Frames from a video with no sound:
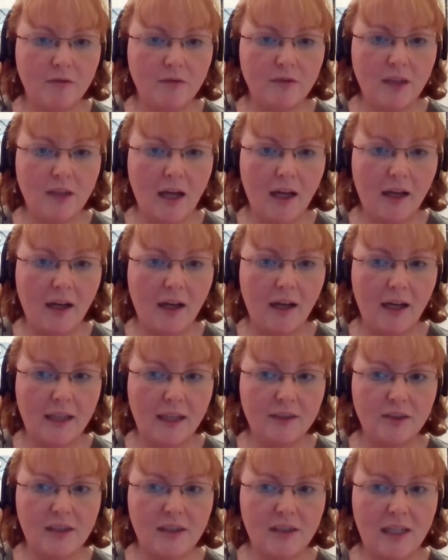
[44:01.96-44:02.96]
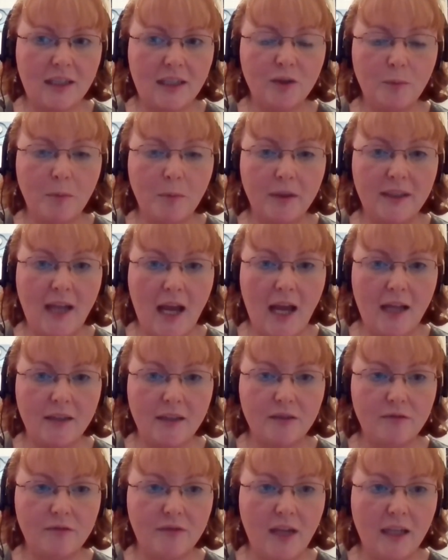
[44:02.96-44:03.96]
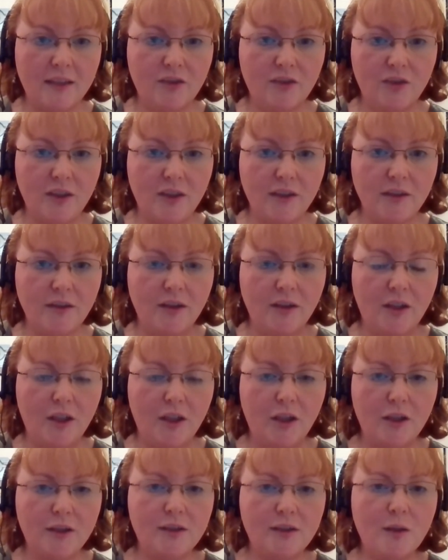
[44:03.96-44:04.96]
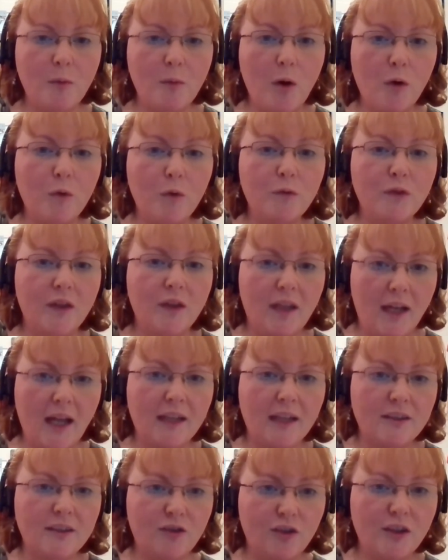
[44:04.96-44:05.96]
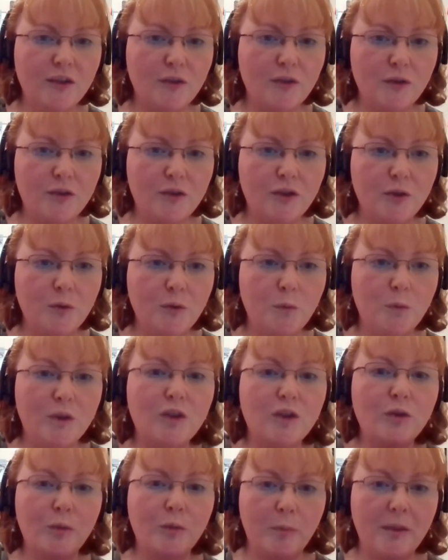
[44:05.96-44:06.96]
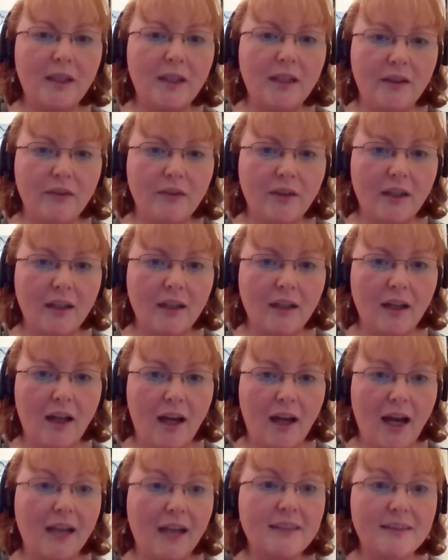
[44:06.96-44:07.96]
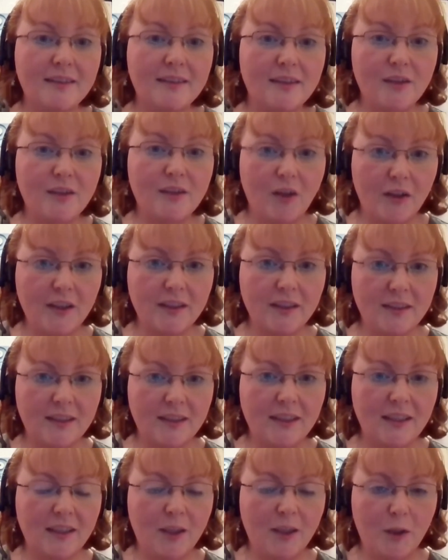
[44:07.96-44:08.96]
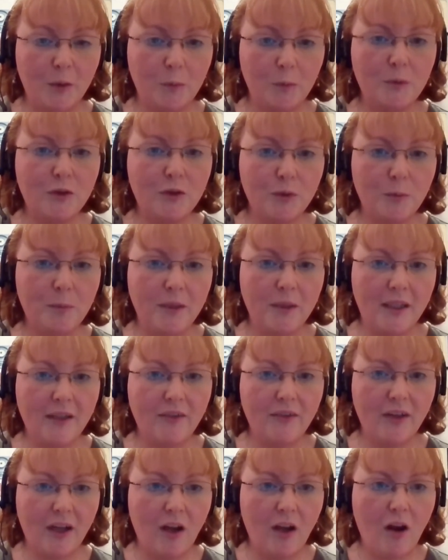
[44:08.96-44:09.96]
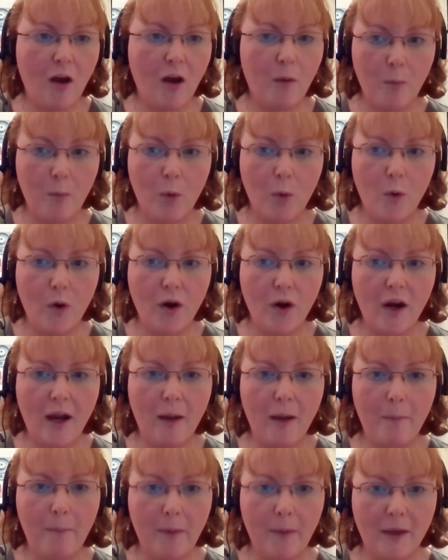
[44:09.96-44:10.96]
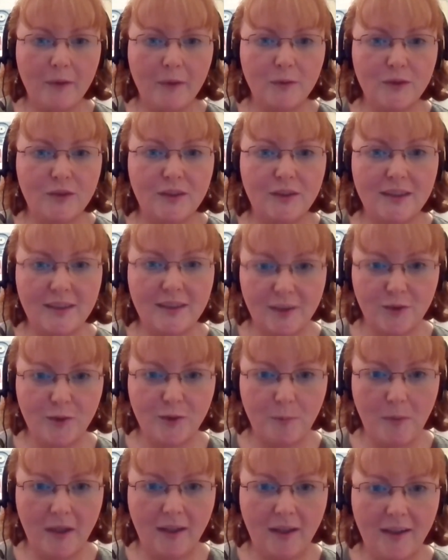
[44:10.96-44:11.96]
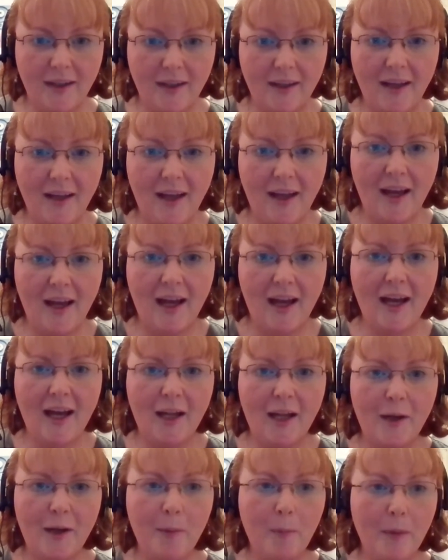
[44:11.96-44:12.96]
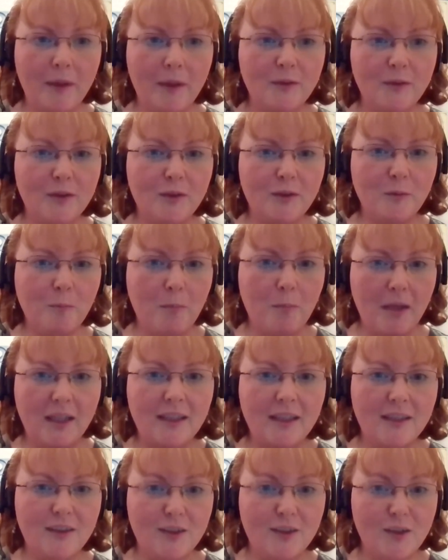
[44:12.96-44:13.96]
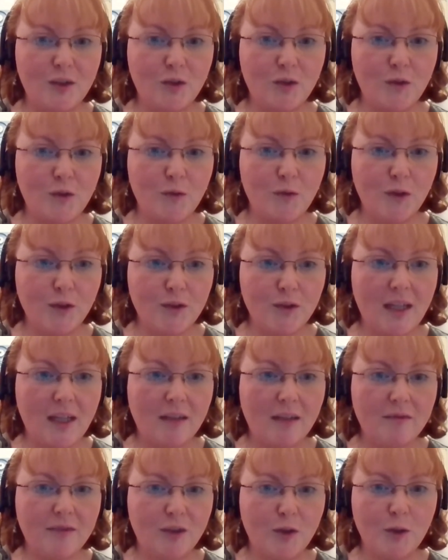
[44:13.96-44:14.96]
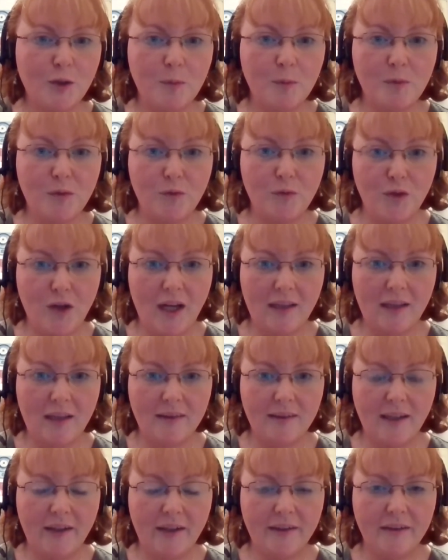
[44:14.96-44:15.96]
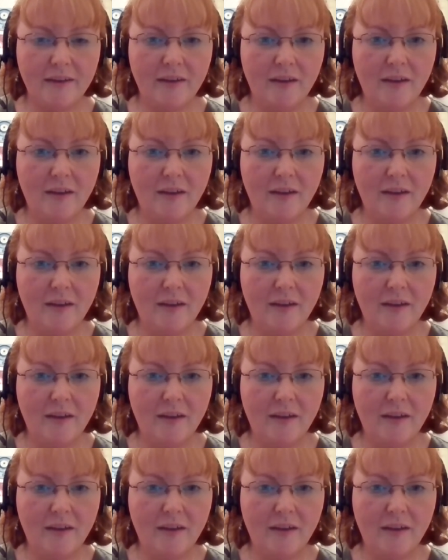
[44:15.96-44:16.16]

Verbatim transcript: of that legislation by the end of next year. So over the next year or two, we should be hearing, as a society, we should be hearing a lot more about decision making and about making decisions for yourself in terms of your healthcare.